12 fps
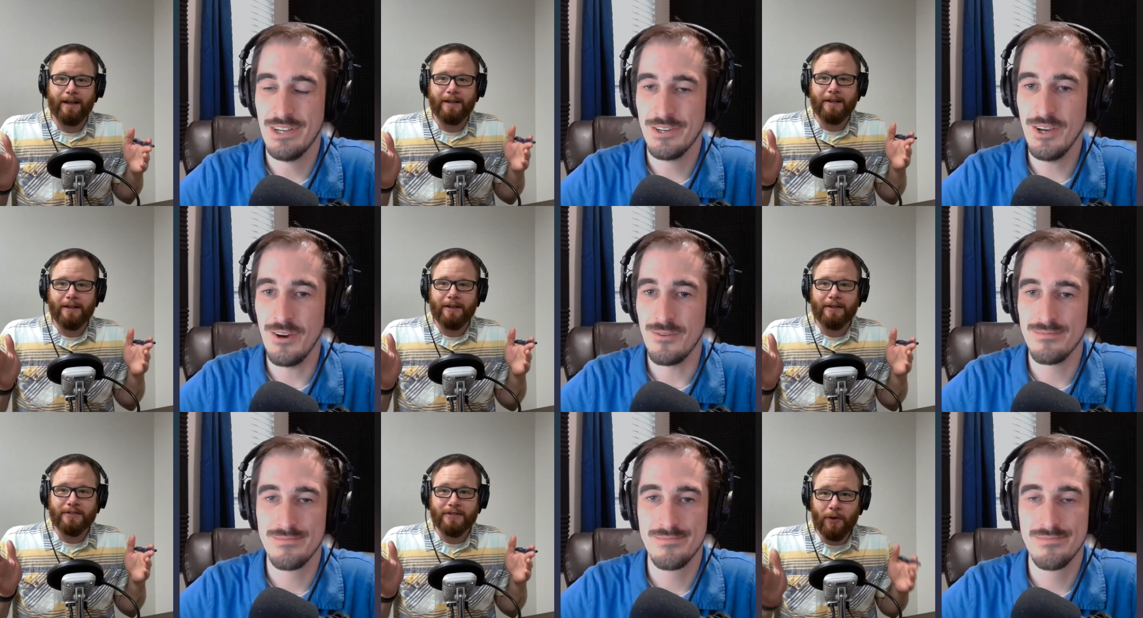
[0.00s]

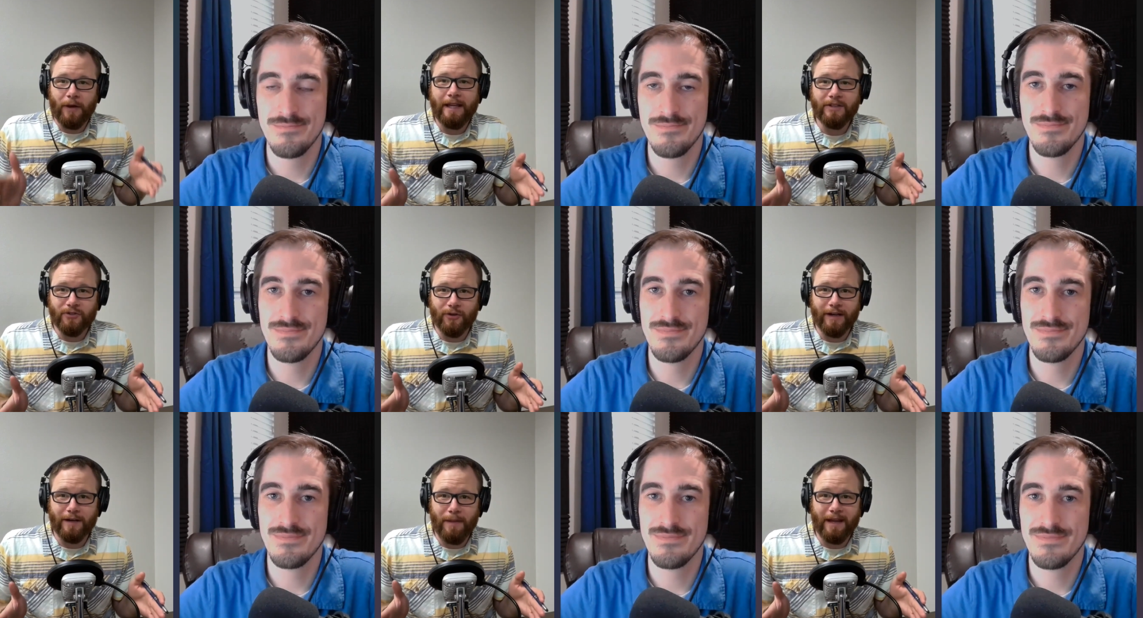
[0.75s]
Speaker 1: No. So he's
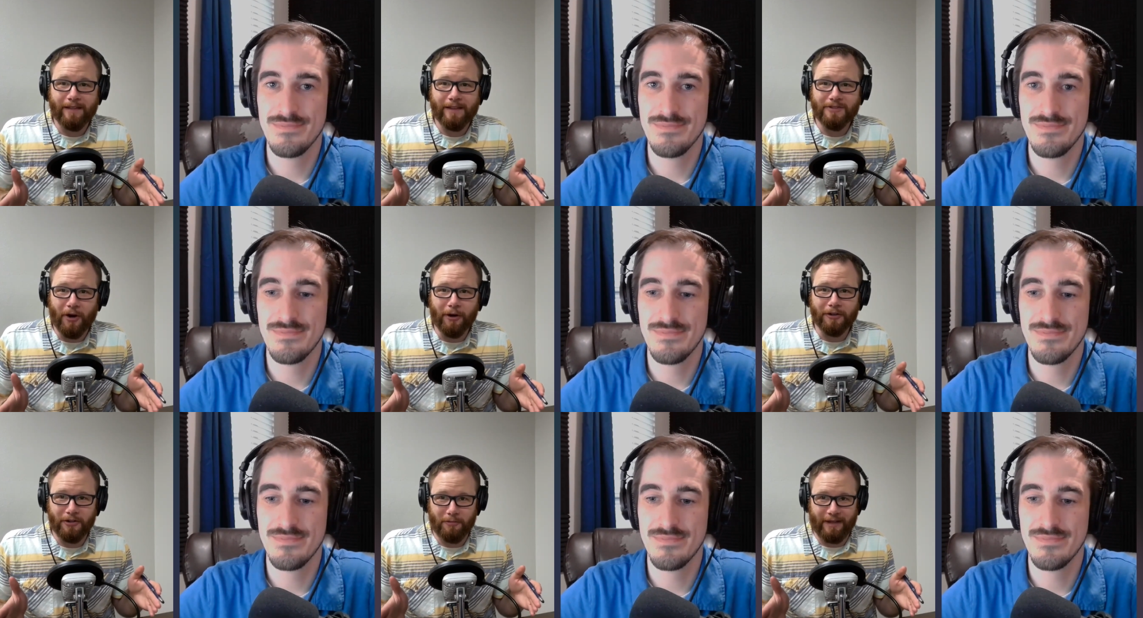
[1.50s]
trying to make this
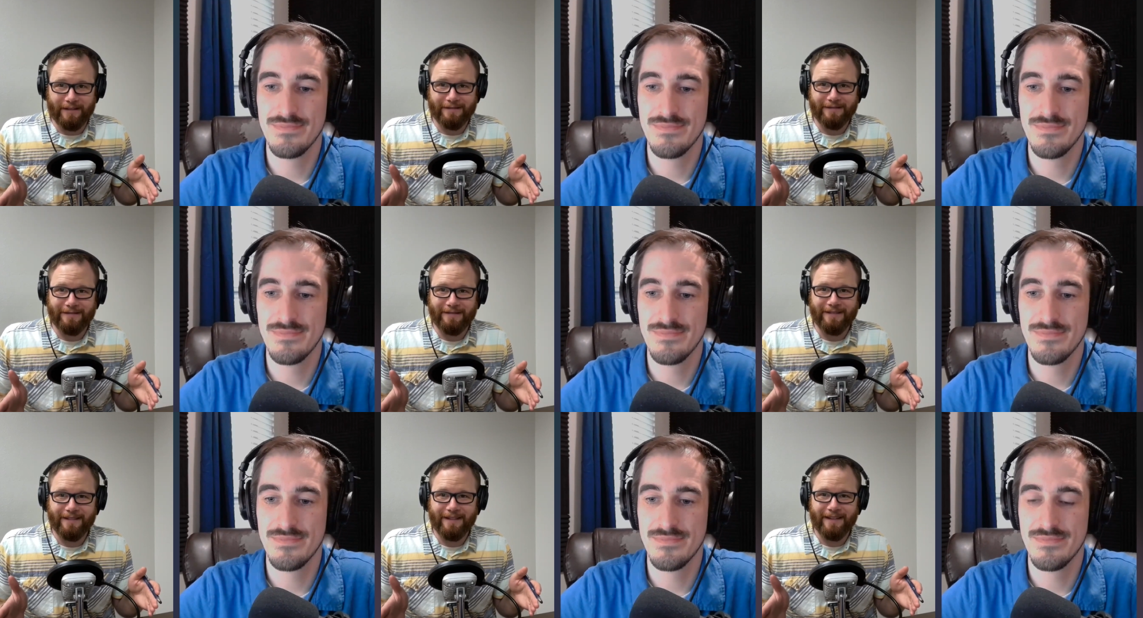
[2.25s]
argument
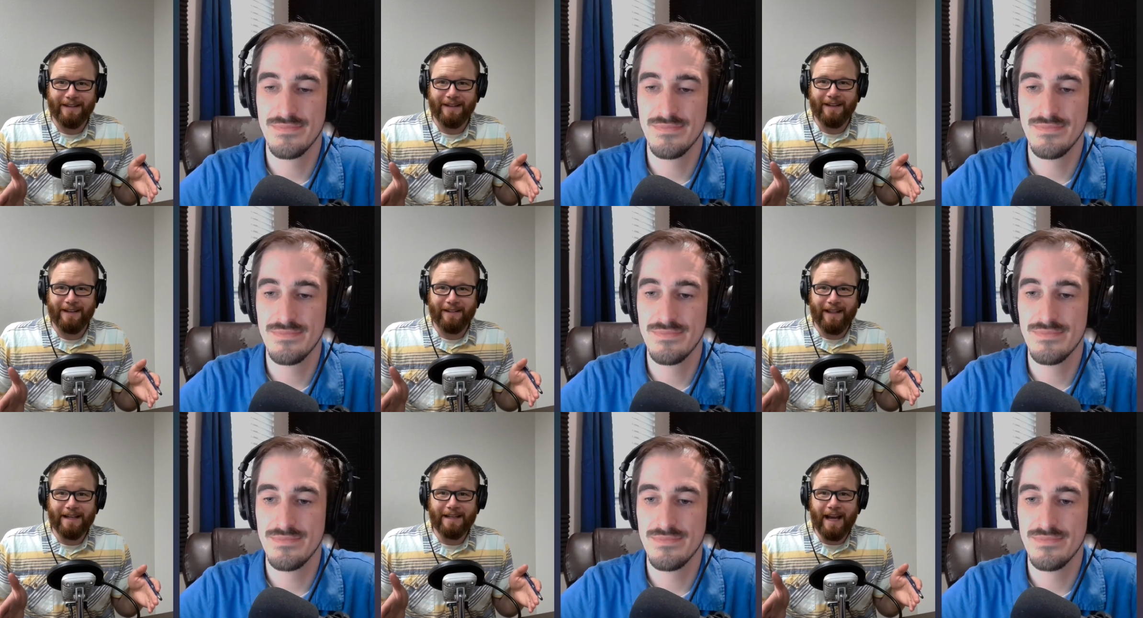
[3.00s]

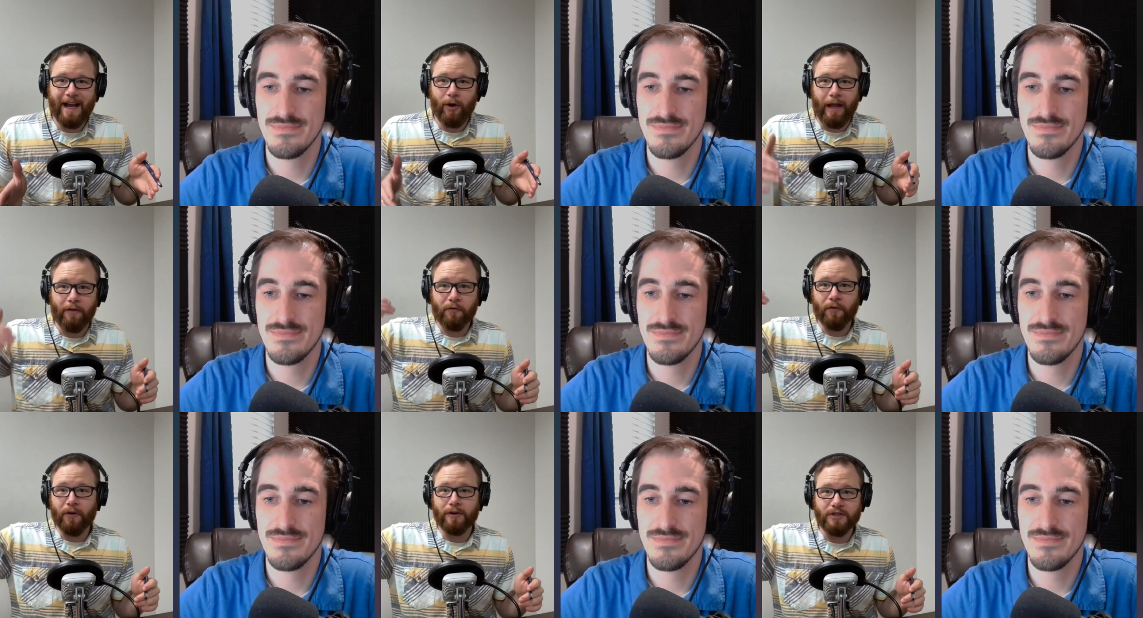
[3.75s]
that now, at
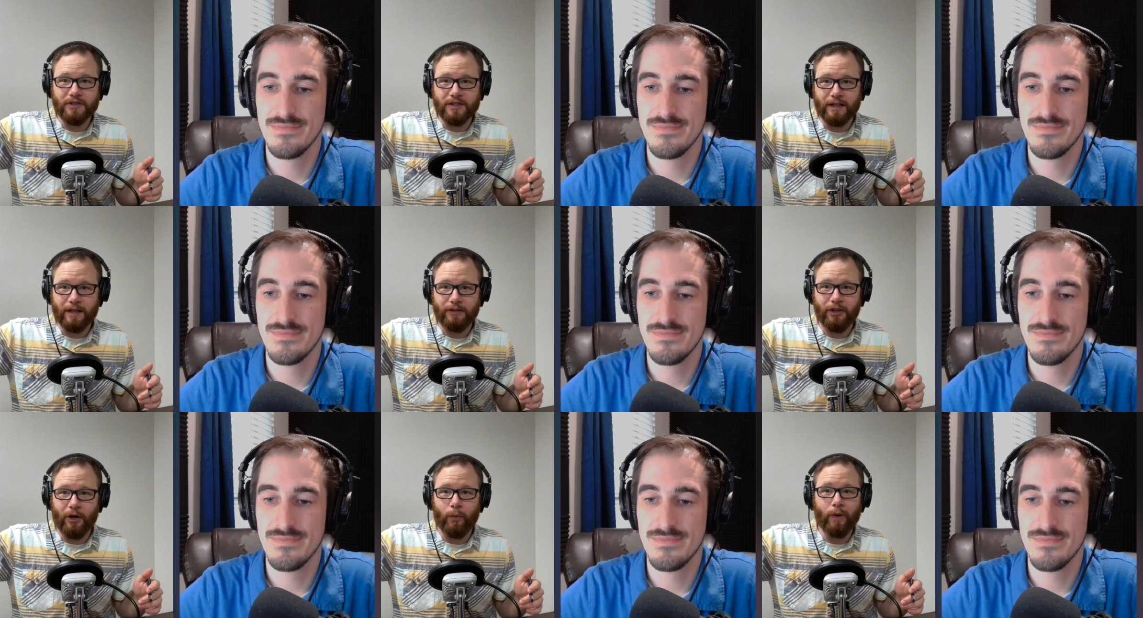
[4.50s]
first,
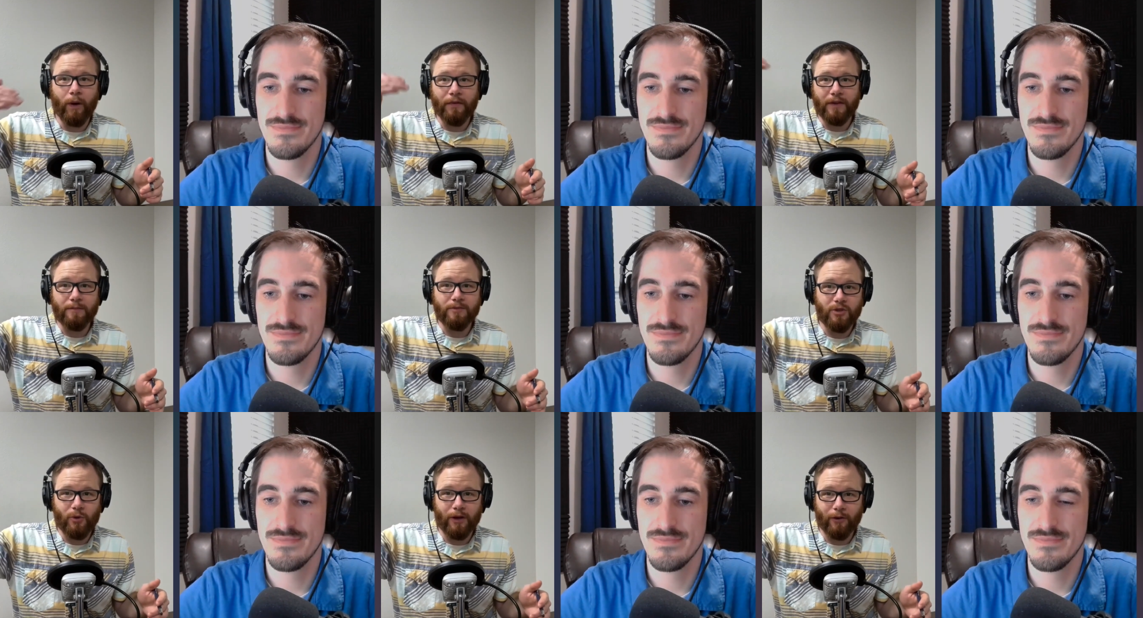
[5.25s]
you know, we want them
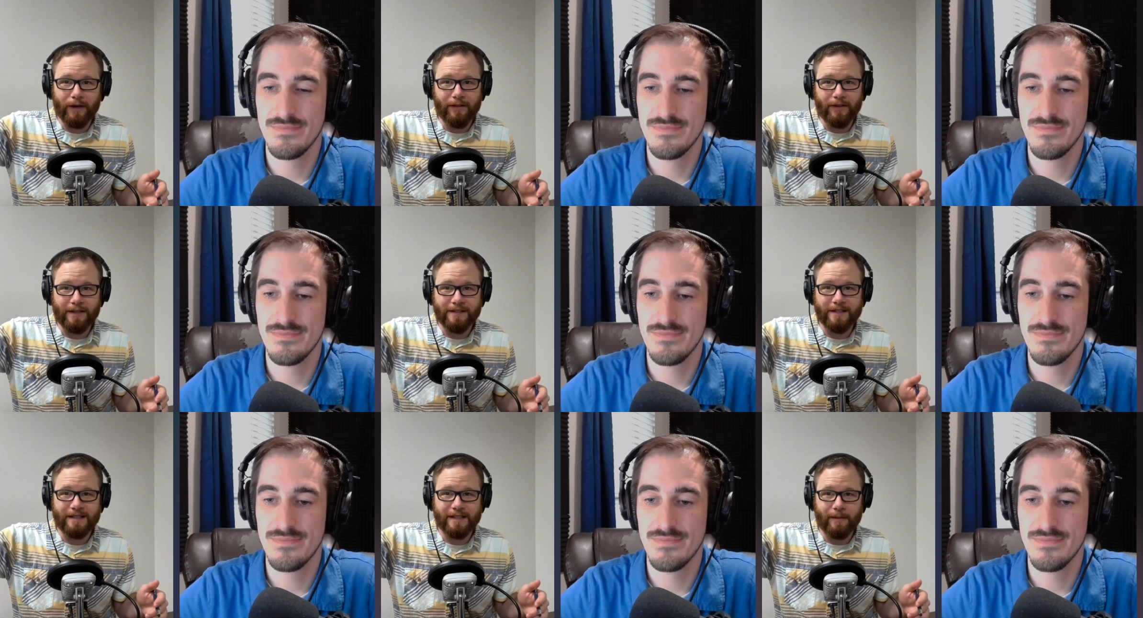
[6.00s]
to agree that it's
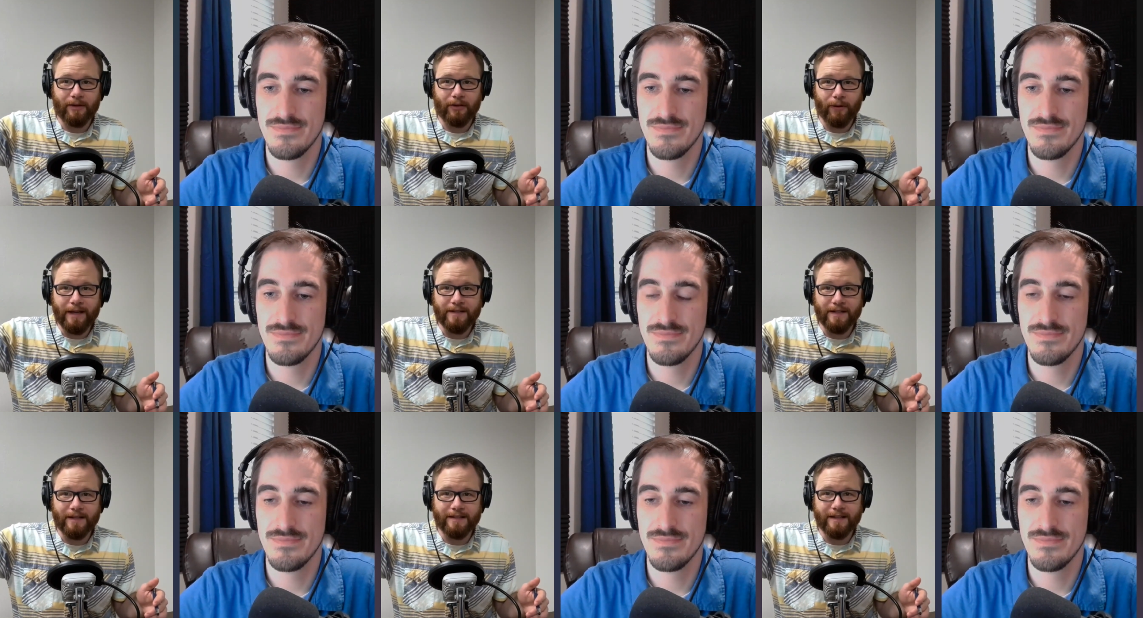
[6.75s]
systemically
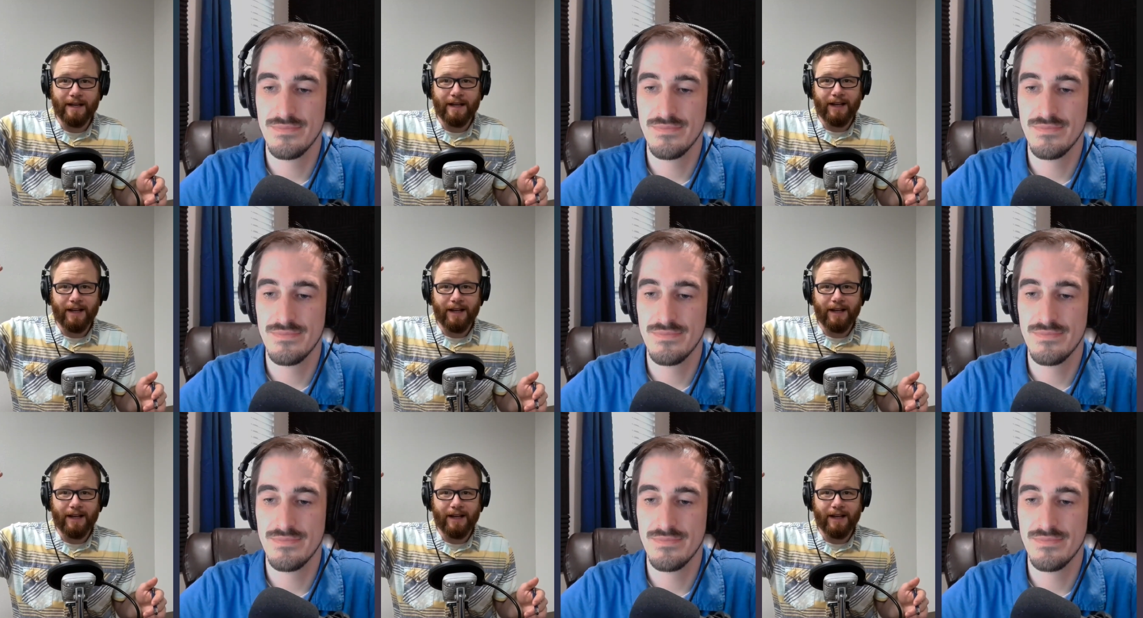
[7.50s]
racist.